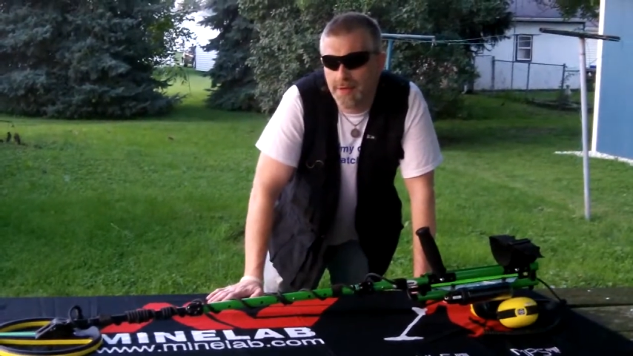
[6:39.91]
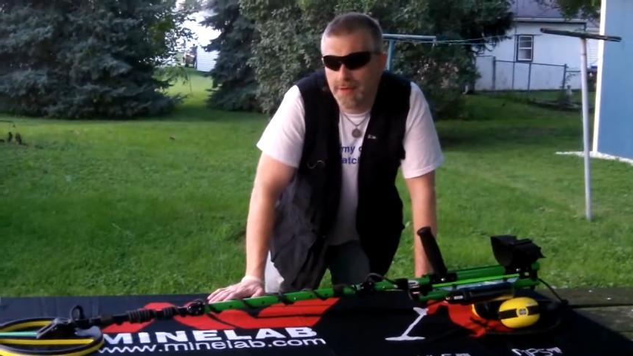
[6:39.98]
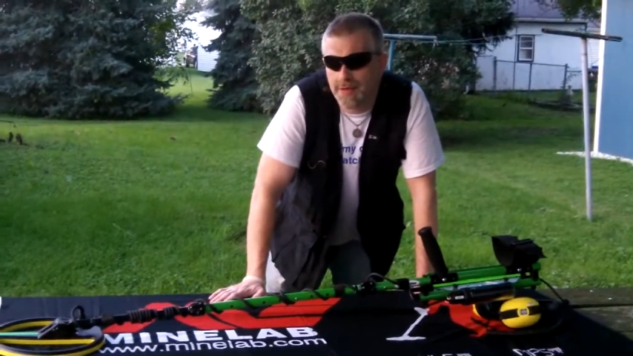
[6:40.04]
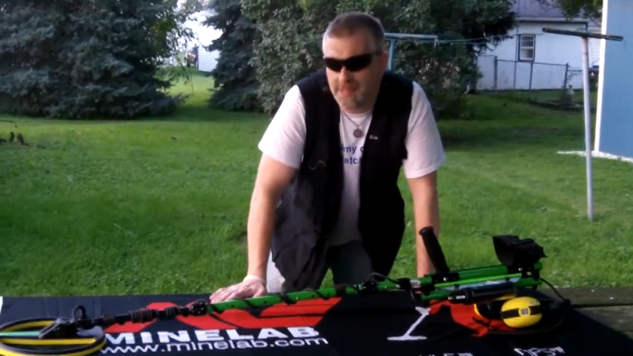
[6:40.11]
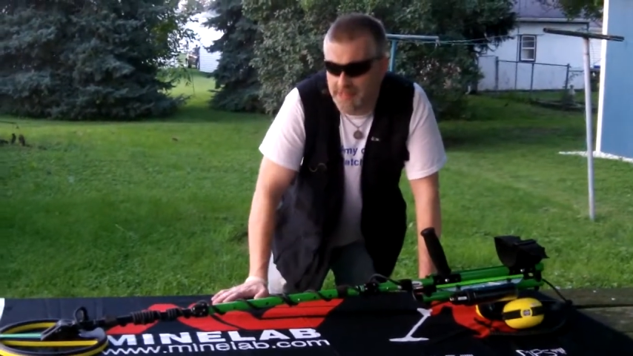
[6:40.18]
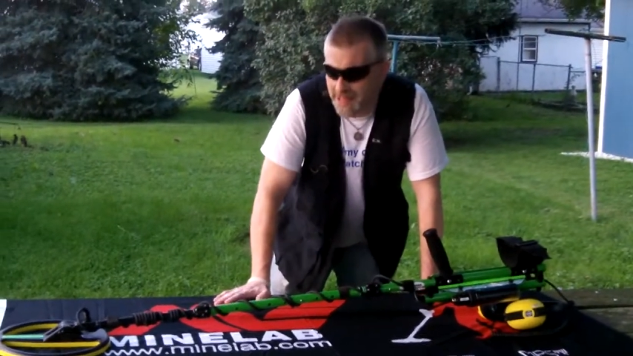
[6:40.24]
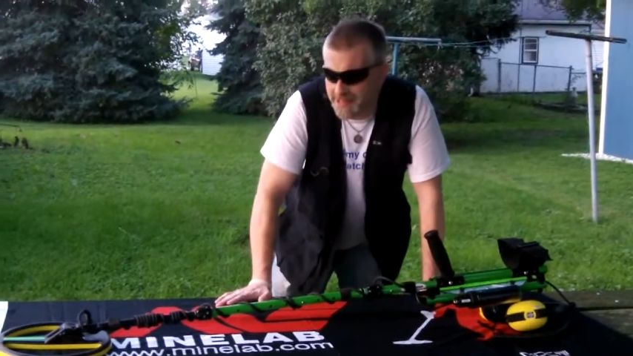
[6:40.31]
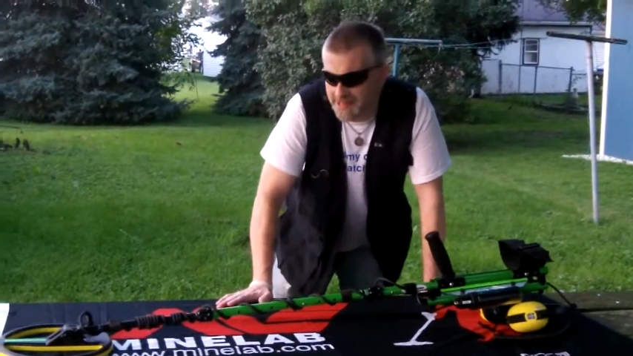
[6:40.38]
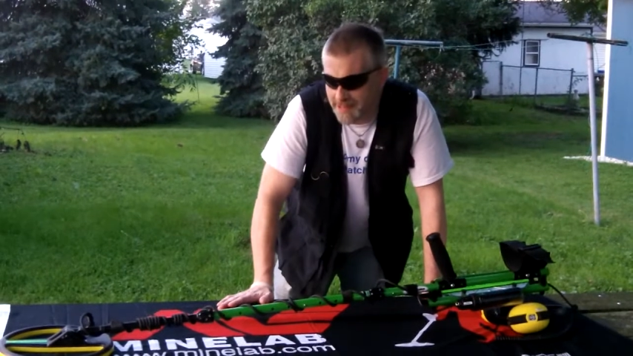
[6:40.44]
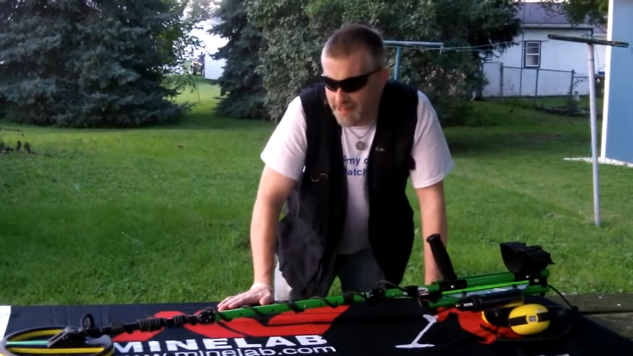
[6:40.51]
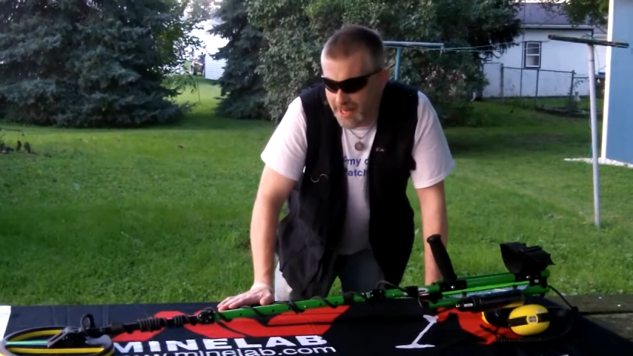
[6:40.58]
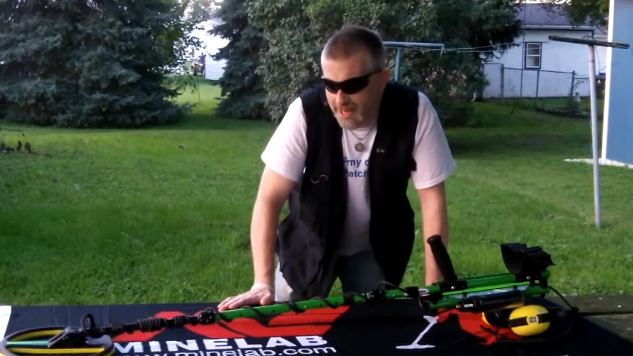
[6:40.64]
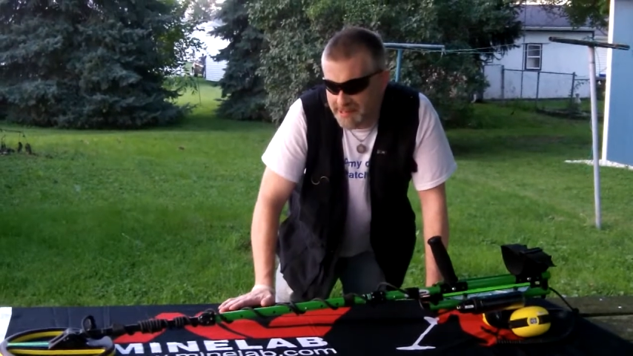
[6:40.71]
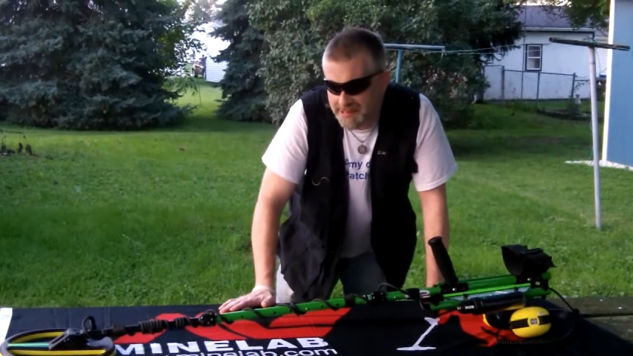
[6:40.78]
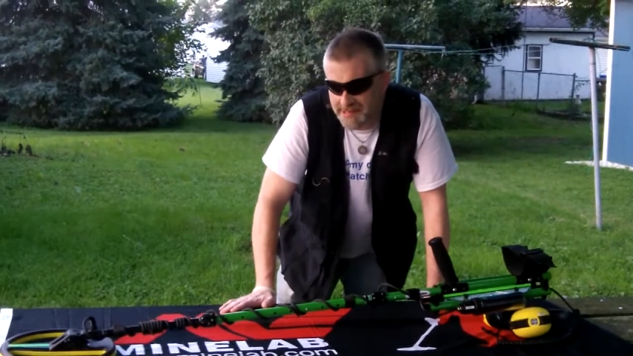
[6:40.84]
because that's the
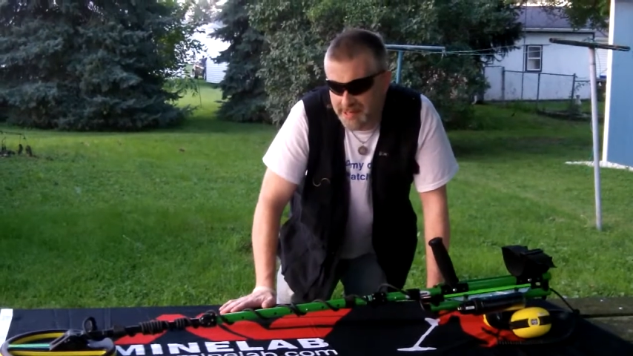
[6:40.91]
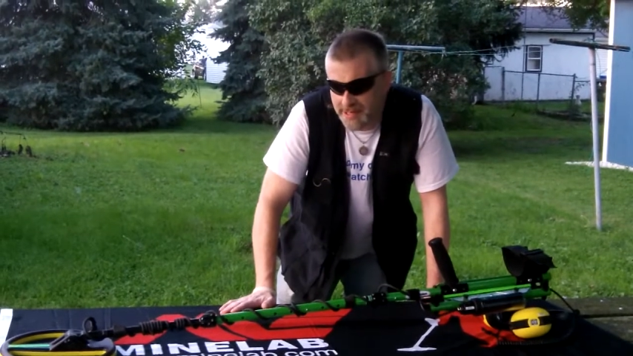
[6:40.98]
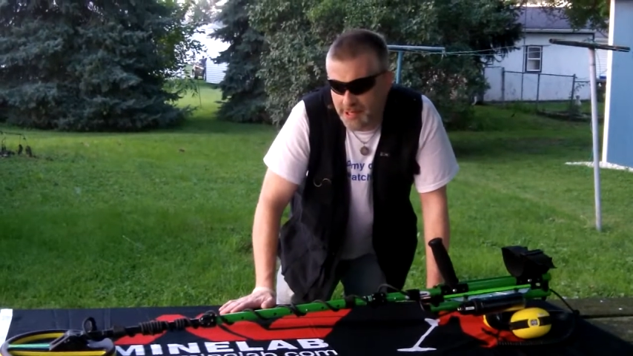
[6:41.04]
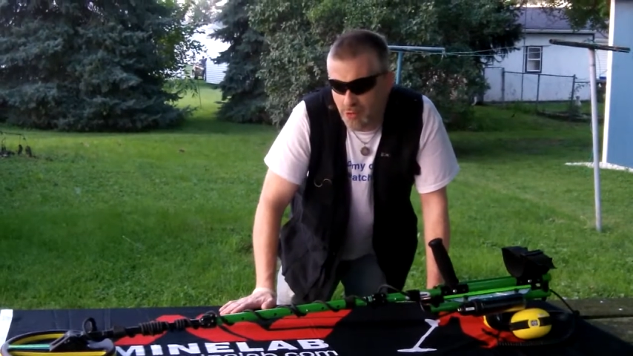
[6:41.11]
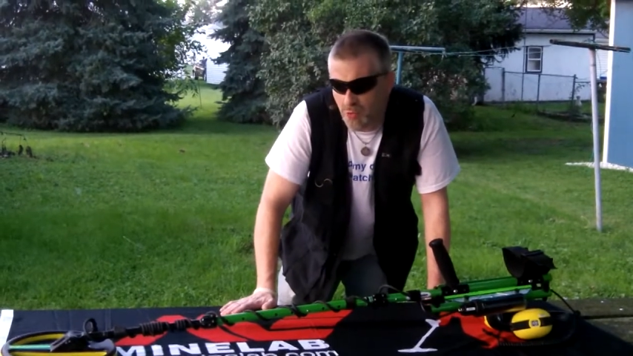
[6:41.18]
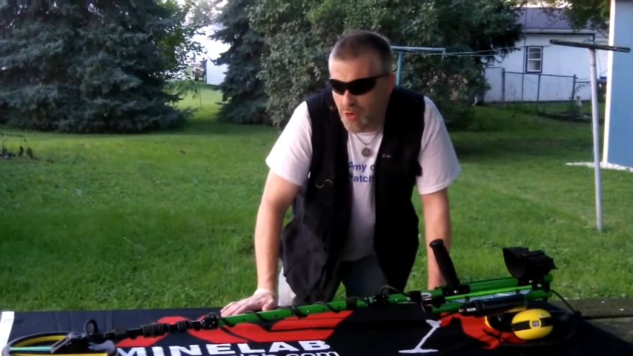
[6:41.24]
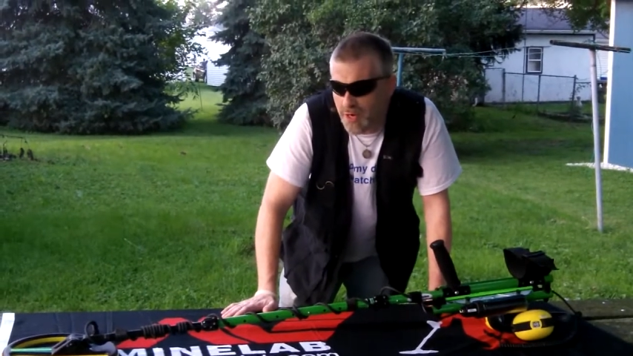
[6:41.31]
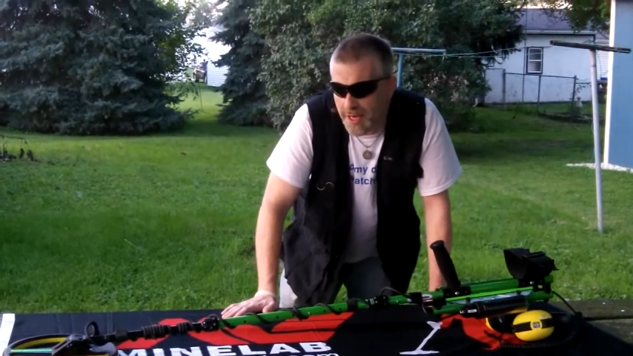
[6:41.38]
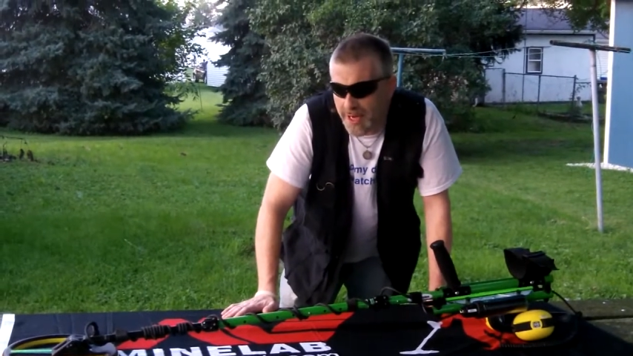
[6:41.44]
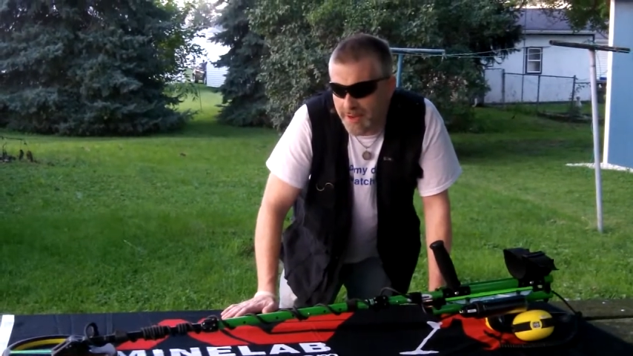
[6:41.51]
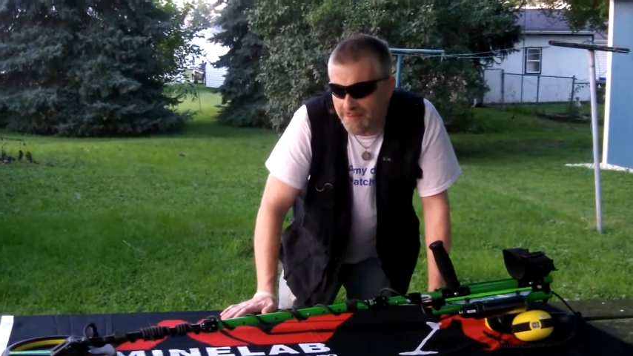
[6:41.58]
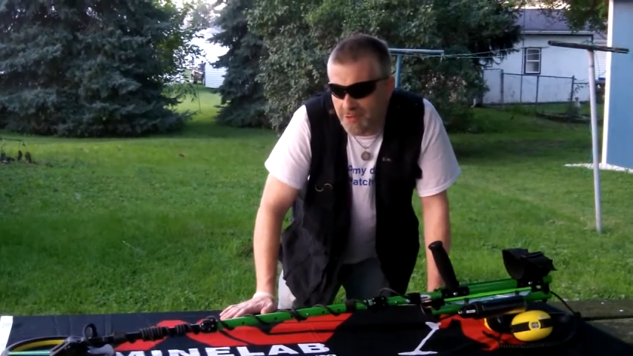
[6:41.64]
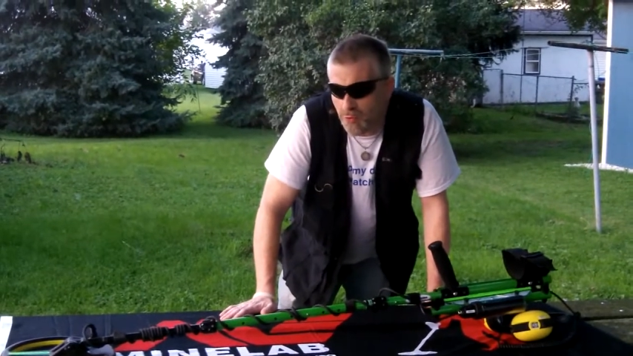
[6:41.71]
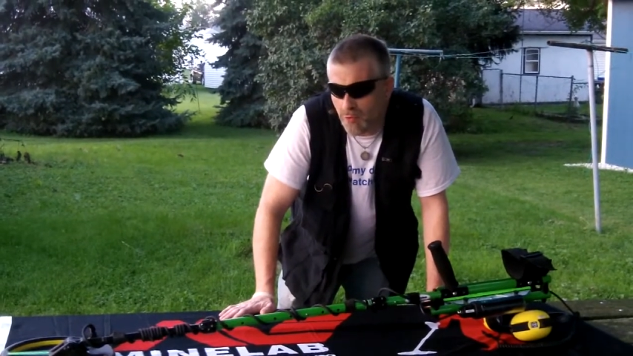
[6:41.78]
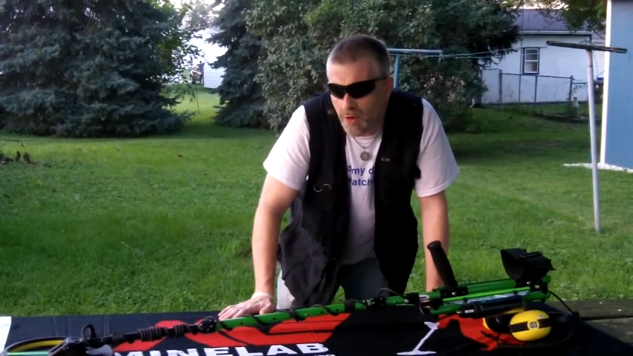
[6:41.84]
last thing you want to
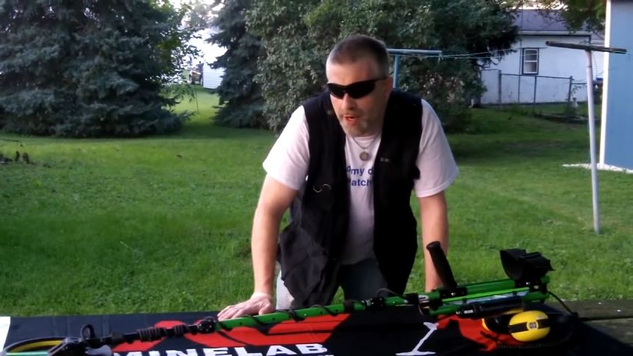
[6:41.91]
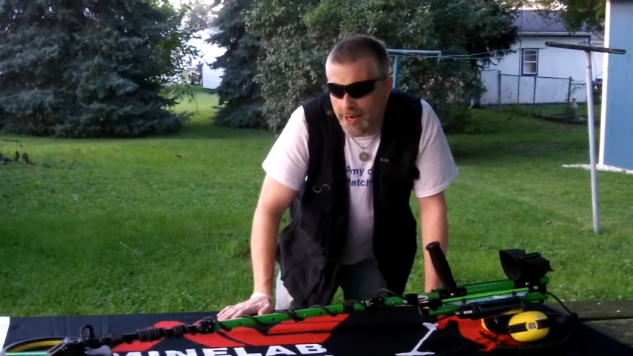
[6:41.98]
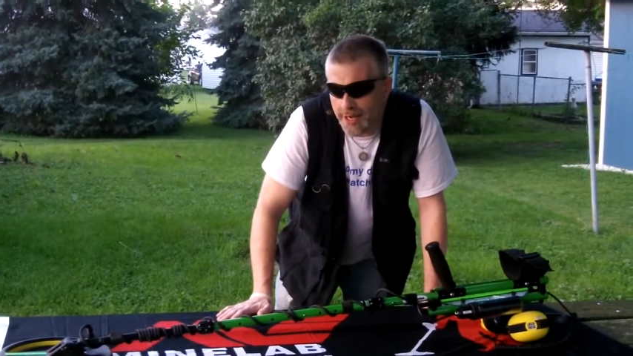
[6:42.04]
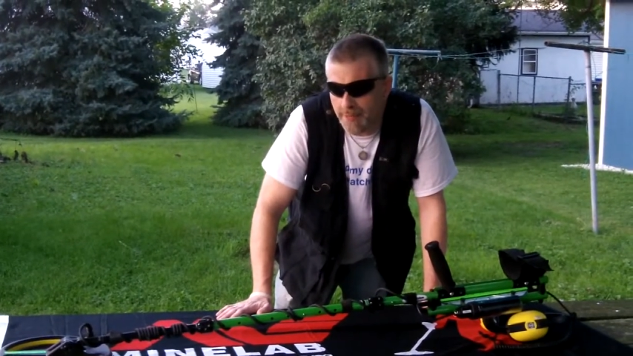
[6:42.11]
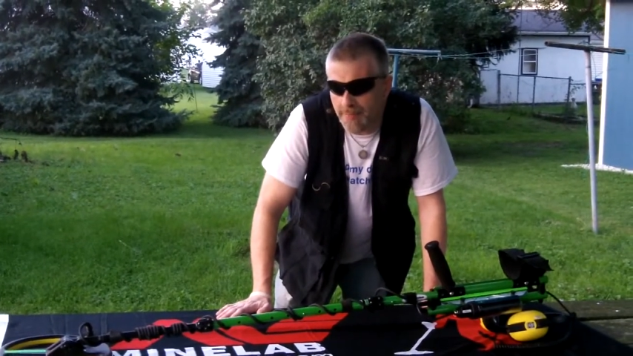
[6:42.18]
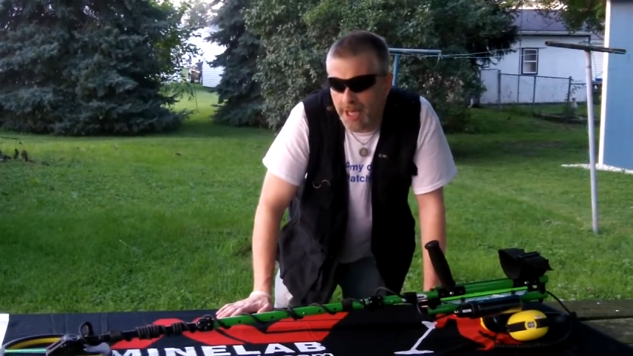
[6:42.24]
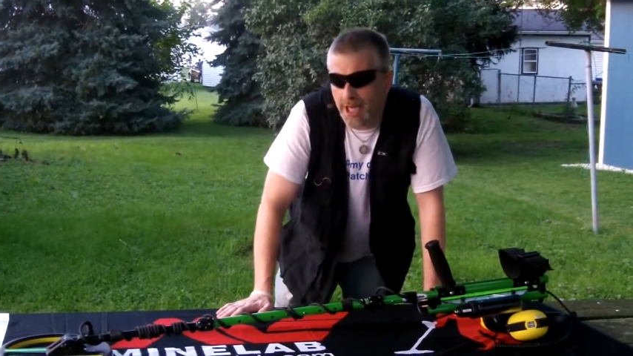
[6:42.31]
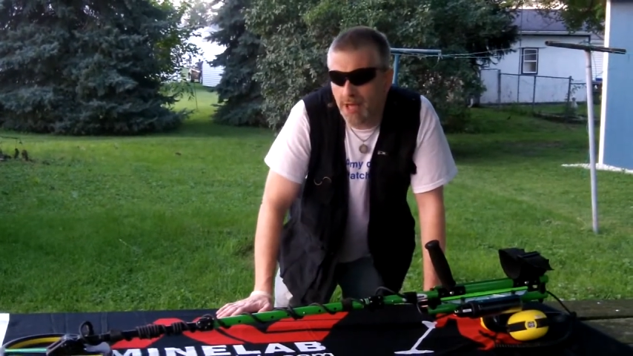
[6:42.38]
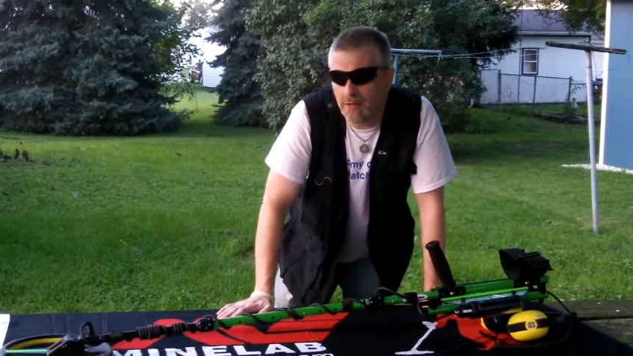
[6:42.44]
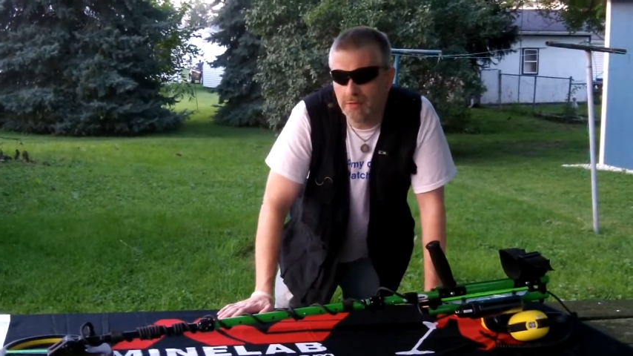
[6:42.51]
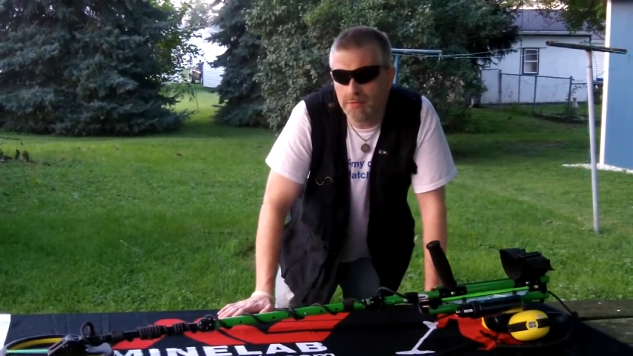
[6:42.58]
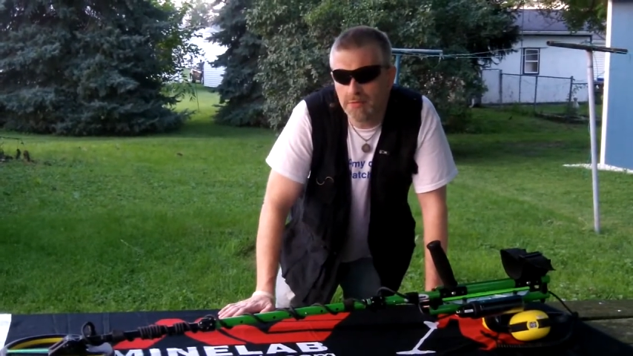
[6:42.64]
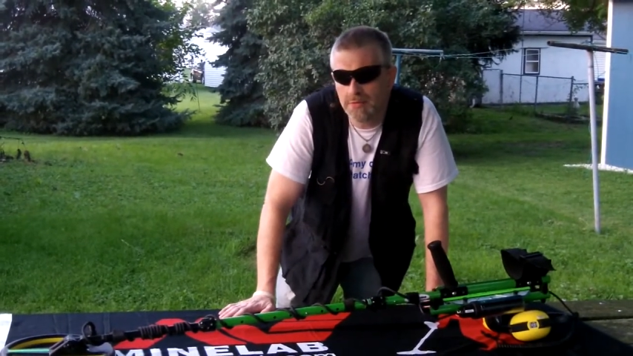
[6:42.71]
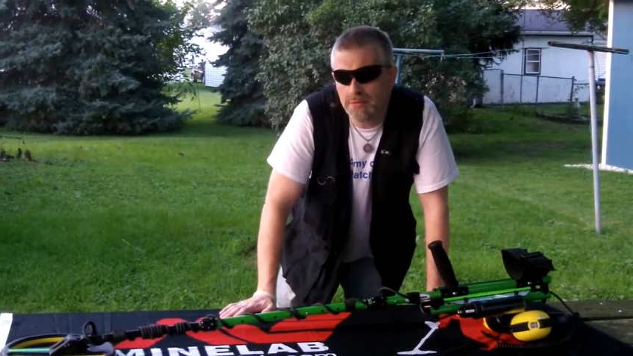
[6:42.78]
have to worry about.